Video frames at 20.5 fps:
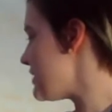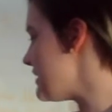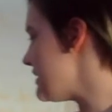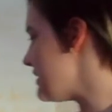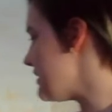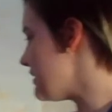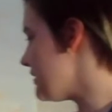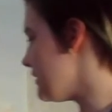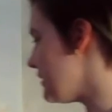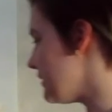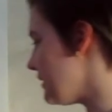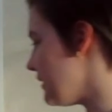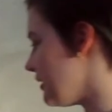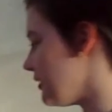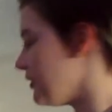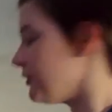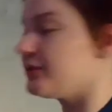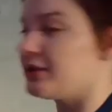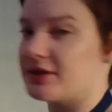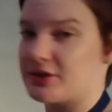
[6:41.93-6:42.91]
here,
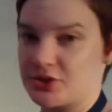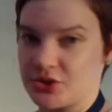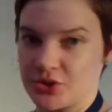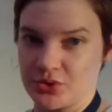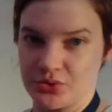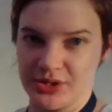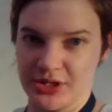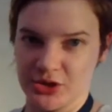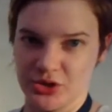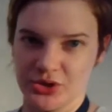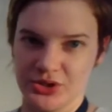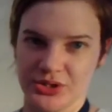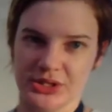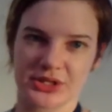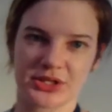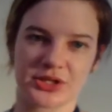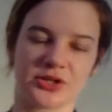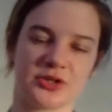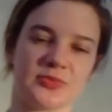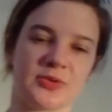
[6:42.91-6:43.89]
or last 2 sections,
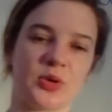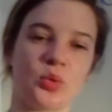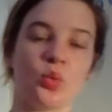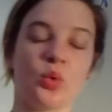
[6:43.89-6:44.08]
excuse me,